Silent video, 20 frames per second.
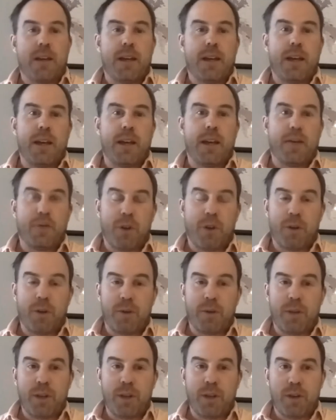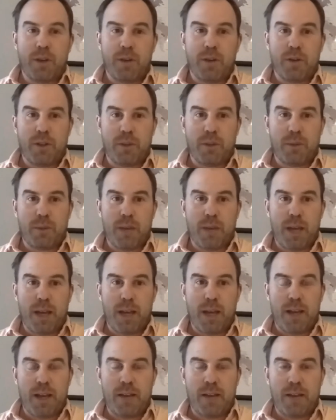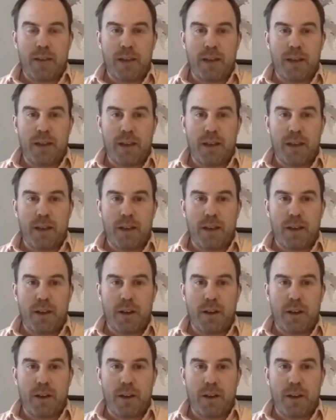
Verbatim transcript: at Royal Aberdeen Golf Club, and uh,